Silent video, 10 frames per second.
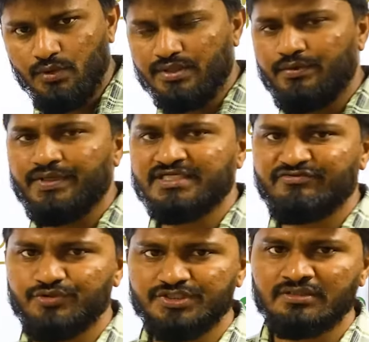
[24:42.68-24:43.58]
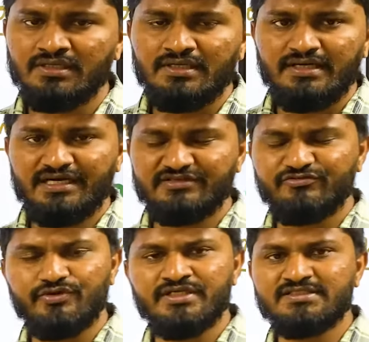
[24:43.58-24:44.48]
Okay, whereas fusion, it is
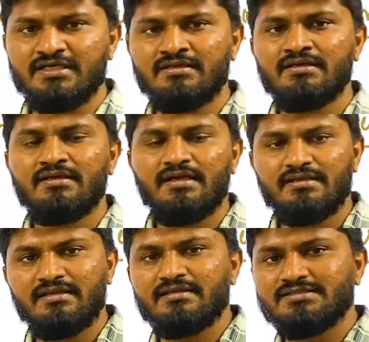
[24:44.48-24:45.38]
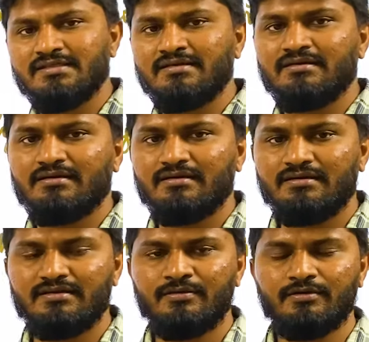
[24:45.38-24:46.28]
found in sun. And there are still,
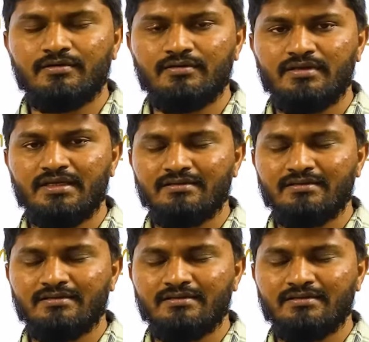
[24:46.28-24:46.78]
there